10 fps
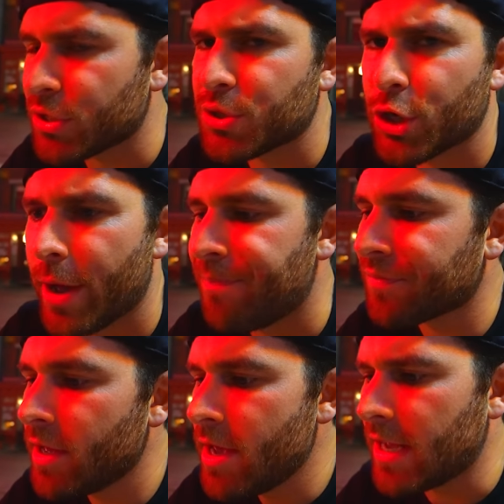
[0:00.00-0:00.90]
This is good.
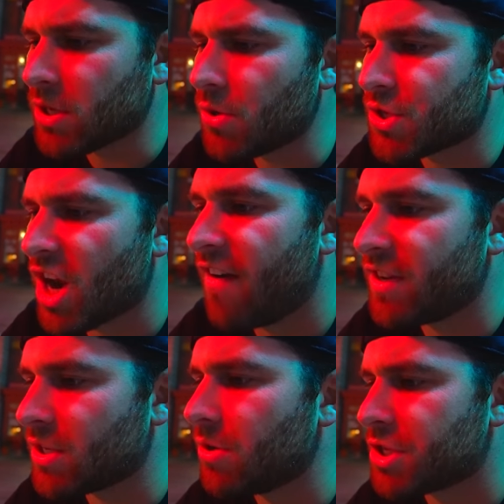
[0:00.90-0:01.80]
It's all stuffed, it's all